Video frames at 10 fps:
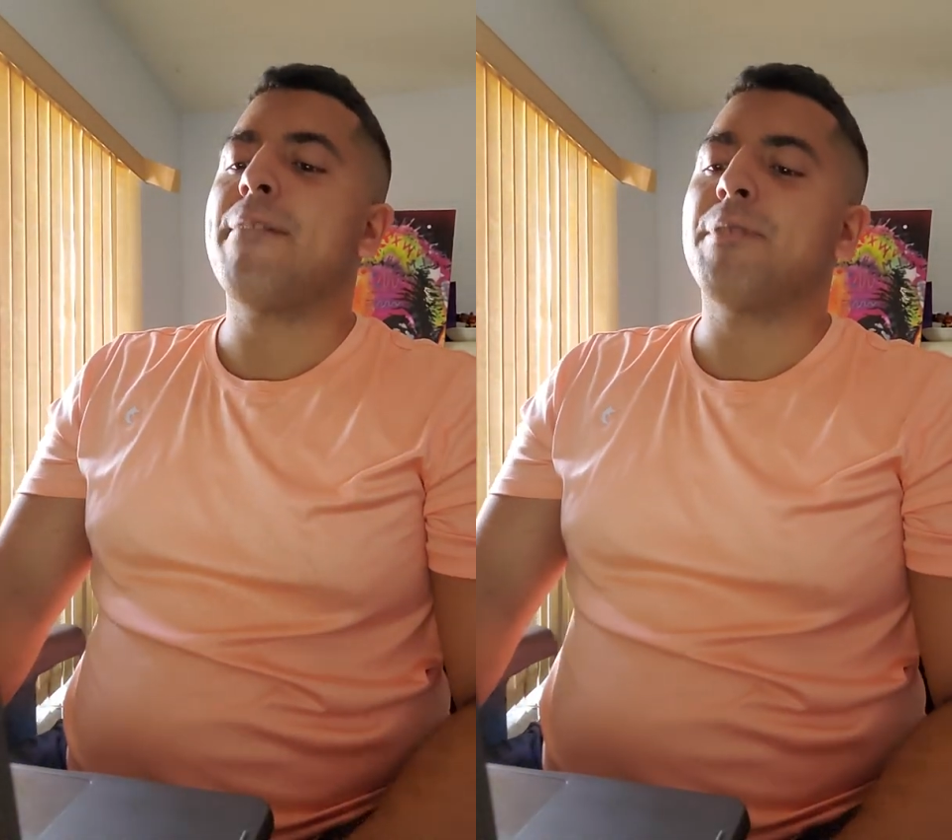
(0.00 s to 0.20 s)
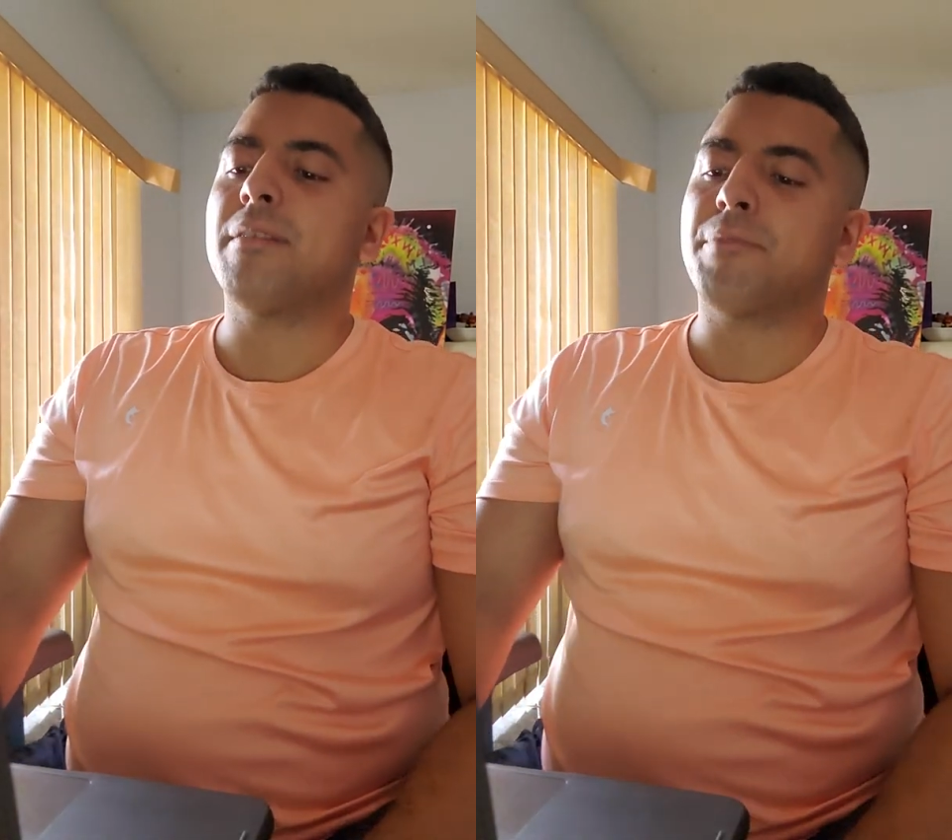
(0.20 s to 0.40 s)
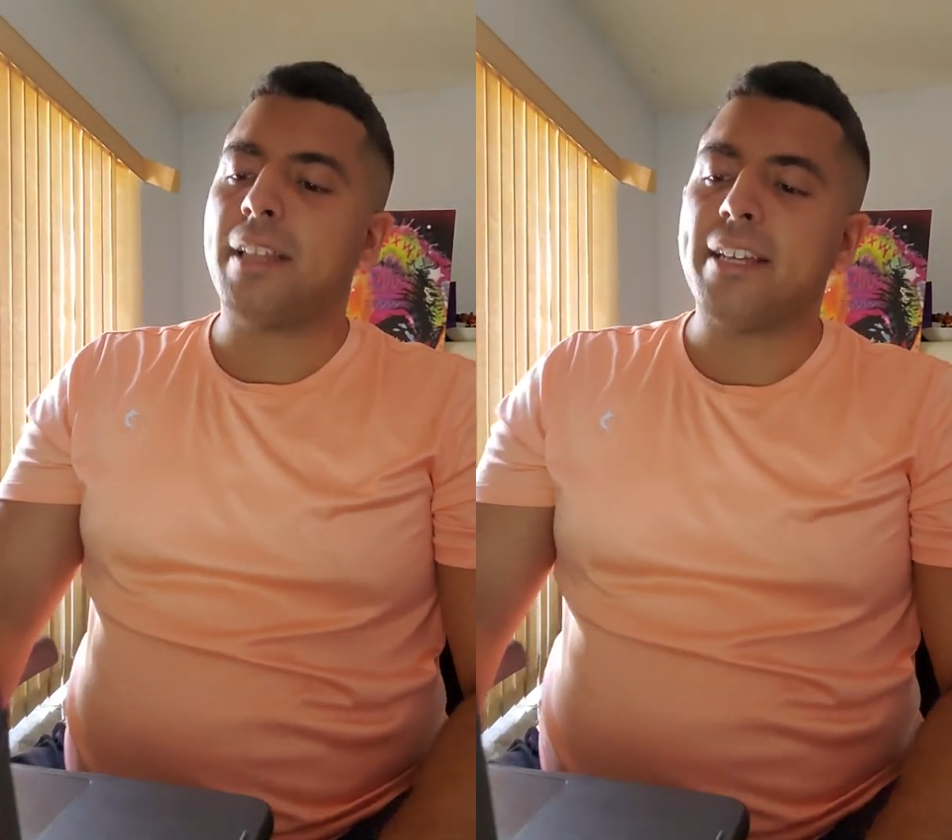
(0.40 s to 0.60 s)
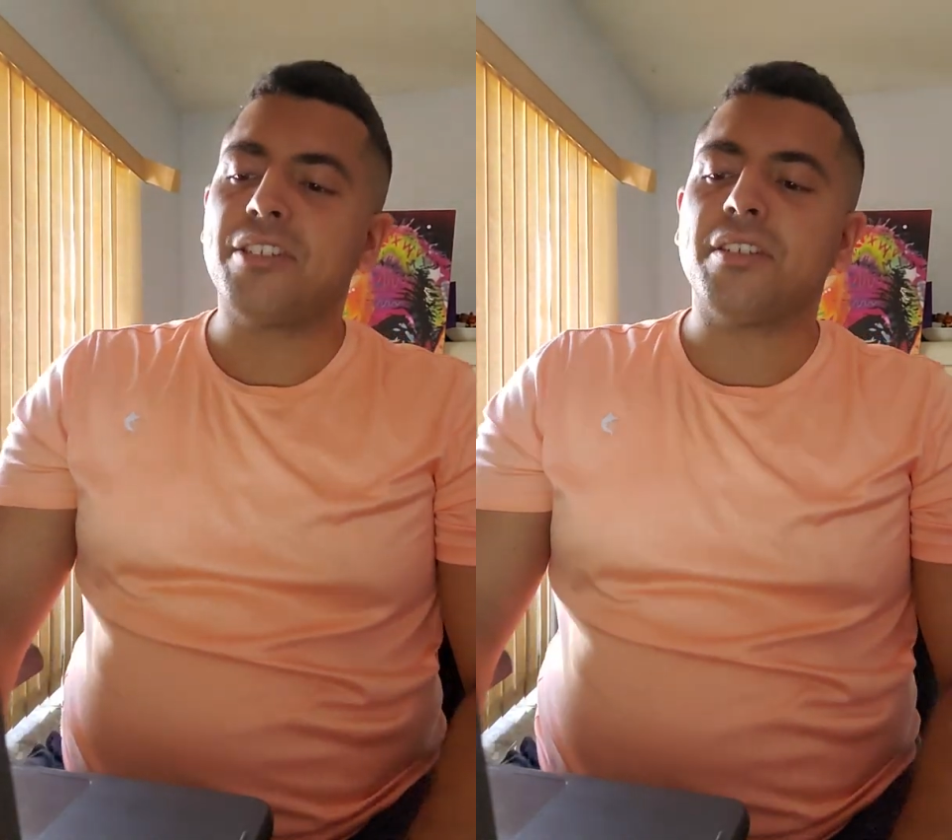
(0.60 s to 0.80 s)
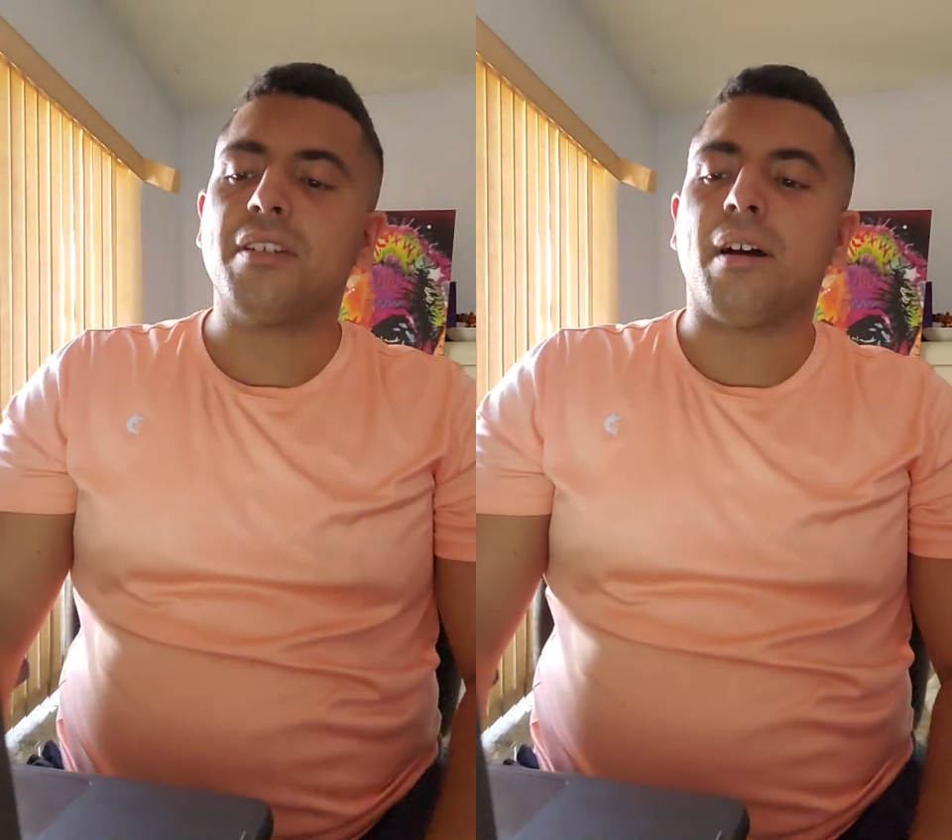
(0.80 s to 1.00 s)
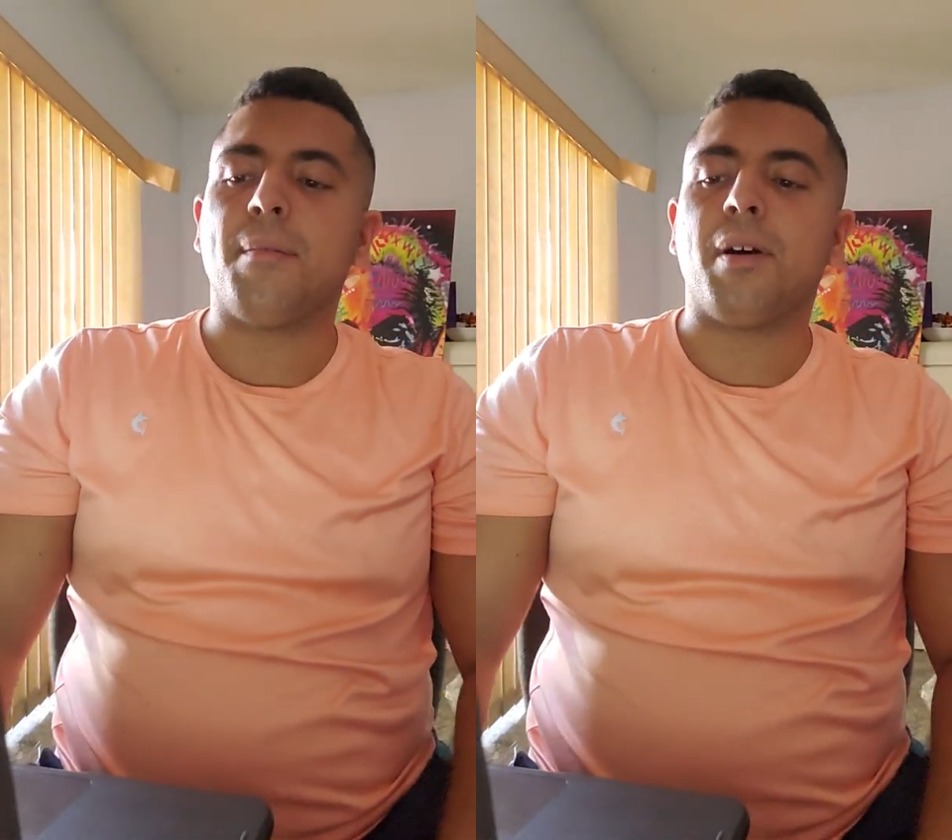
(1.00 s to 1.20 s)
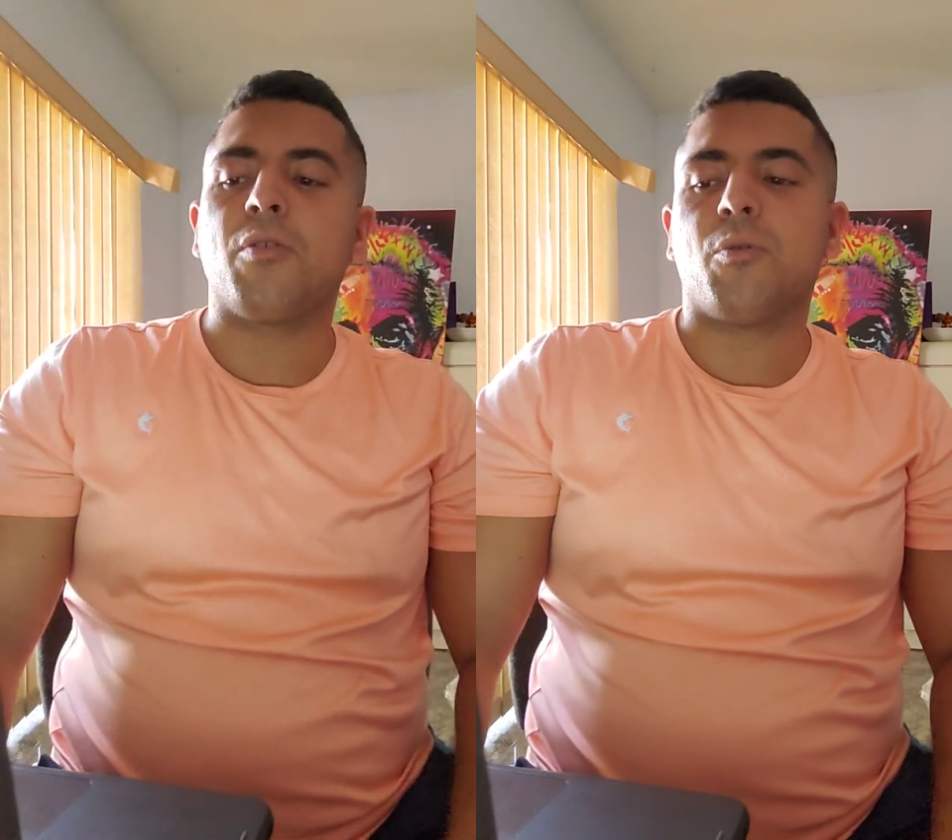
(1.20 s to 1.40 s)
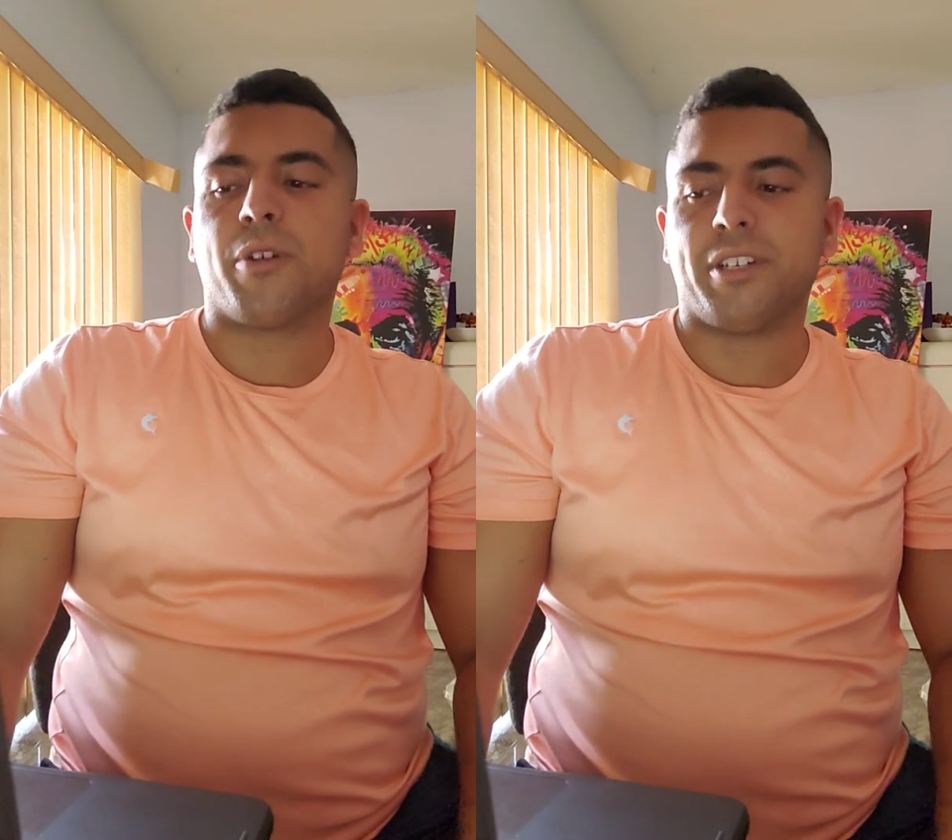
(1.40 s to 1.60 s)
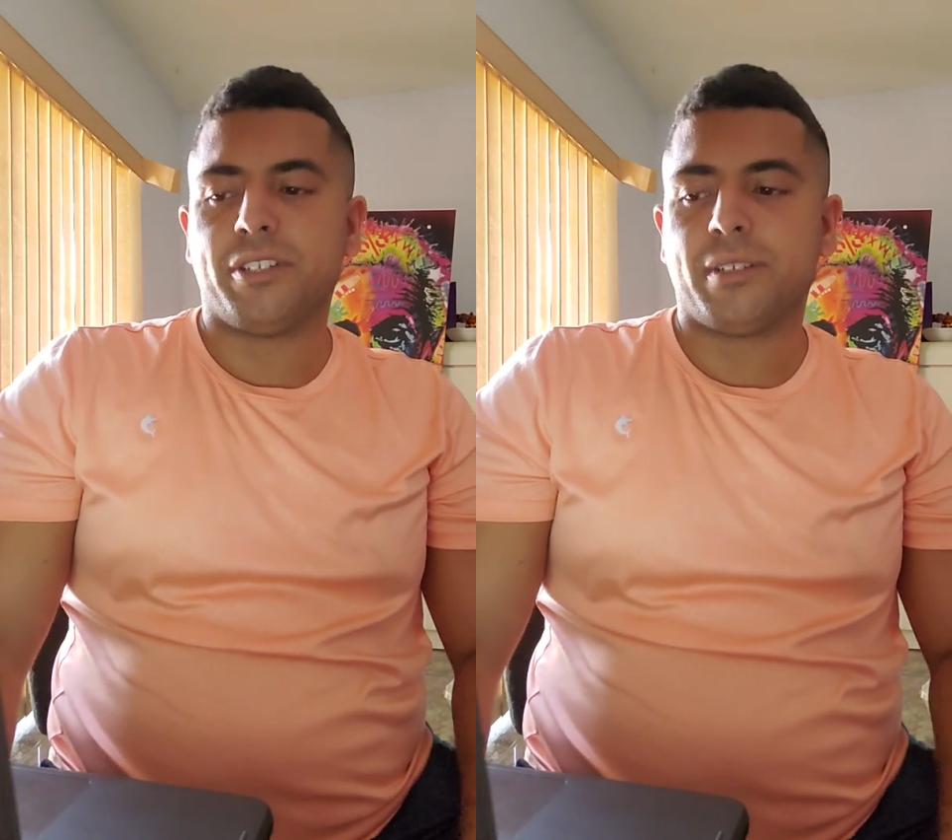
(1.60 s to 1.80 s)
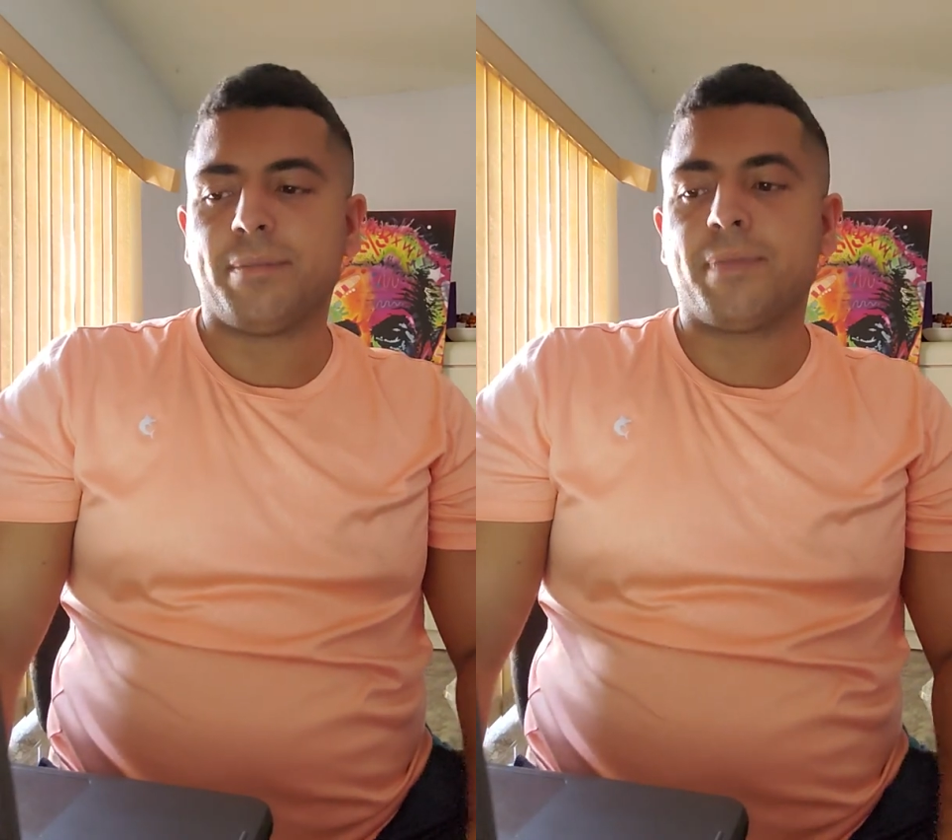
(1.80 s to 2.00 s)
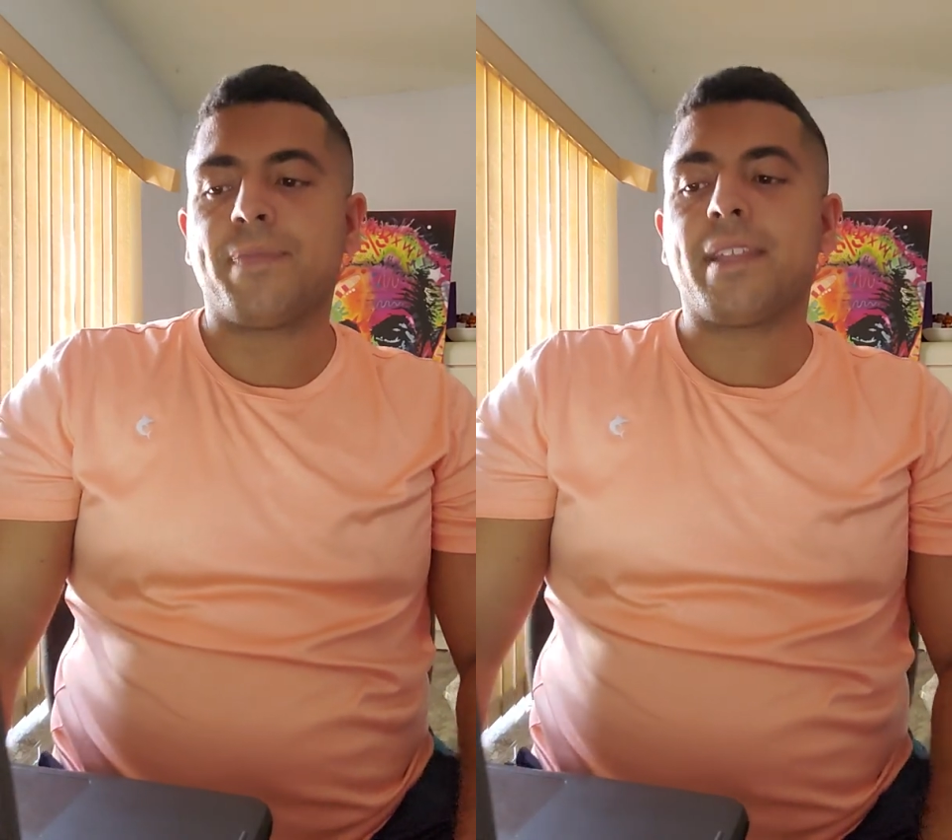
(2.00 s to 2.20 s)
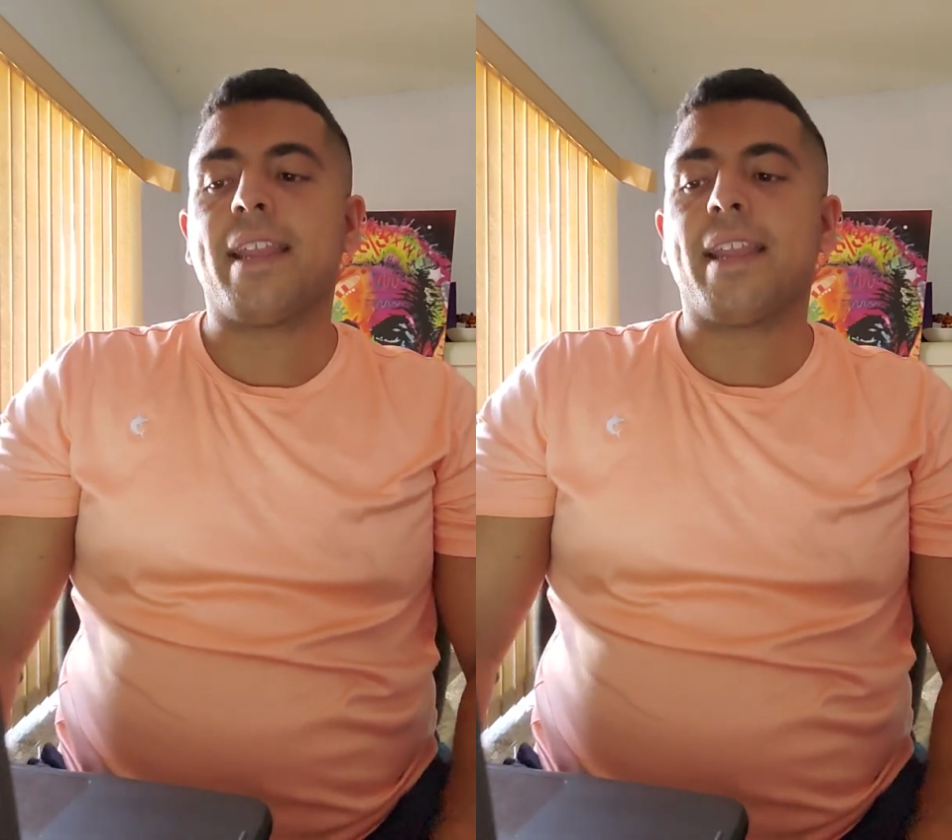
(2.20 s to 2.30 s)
a relation among organisms,